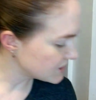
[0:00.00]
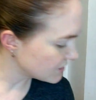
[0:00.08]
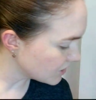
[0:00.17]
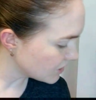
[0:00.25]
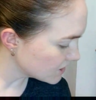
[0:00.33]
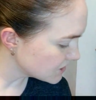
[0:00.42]
is
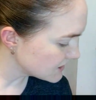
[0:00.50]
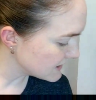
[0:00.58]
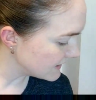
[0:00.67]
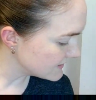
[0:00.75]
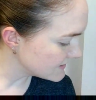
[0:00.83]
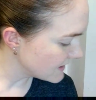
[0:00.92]
here. Josh
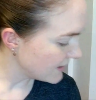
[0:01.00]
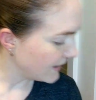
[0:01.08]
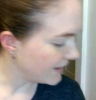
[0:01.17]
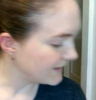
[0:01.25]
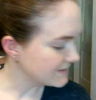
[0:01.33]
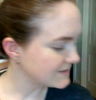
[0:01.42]
says,
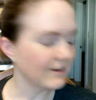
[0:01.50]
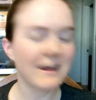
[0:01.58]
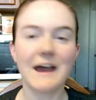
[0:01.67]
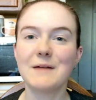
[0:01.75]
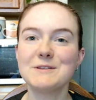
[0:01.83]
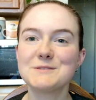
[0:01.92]
hey Sarah,
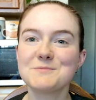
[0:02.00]
happy